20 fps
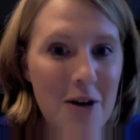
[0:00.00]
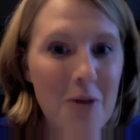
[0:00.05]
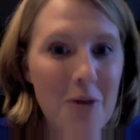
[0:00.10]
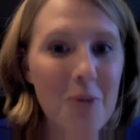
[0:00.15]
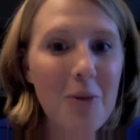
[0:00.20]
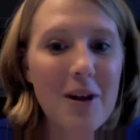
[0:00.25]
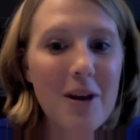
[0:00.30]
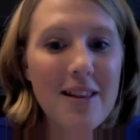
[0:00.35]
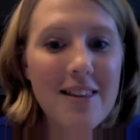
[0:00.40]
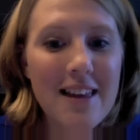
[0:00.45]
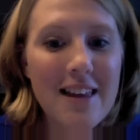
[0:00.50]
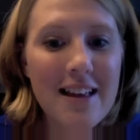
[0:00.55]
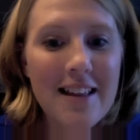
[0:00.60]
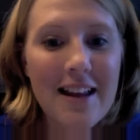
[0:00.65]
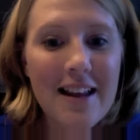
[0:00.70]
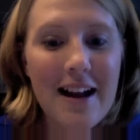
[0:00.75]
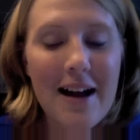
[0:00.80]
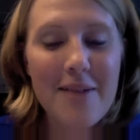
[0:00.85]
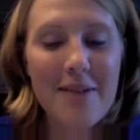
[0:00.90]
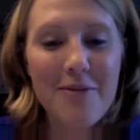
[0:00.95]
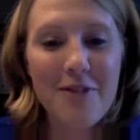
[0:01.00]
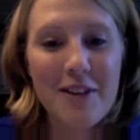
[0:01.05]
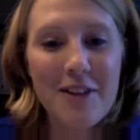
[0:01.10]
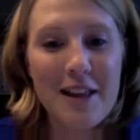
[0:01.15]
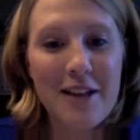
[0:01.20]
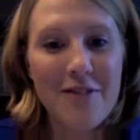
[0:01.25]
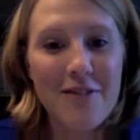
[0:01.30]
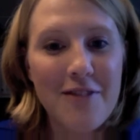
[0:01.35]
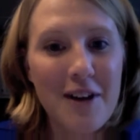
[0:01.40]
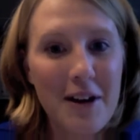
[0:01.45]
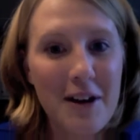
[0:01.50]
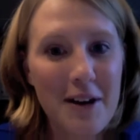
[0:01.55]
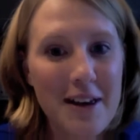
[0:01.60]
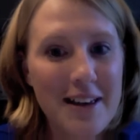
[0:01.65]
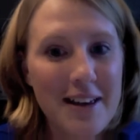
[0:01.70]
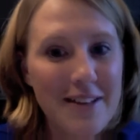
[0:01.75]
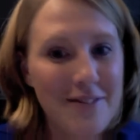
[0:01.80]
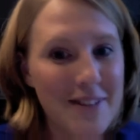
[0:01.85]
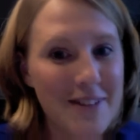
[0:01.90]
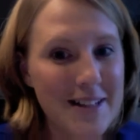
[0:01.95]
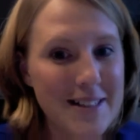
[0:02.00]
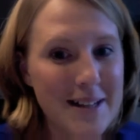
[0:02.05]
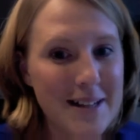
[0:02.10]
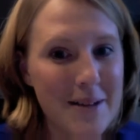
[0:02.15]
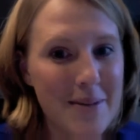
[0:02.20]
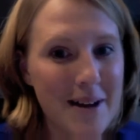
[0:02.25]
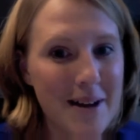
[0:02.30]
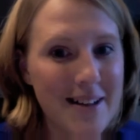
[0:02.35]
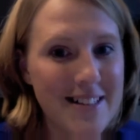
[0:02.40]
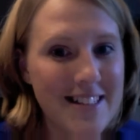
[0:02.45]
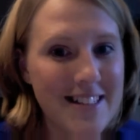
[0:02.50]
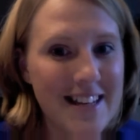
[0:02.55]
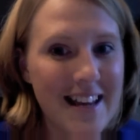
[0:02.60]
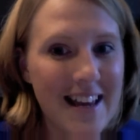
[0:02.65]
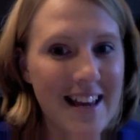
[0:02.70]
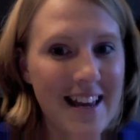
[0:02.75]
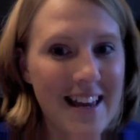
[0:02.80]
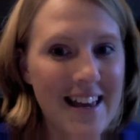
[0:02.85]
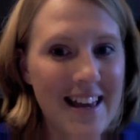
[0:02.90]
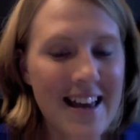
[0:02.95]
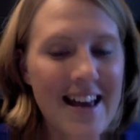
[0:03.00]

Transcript: One thing that I'm feeling very convicted about today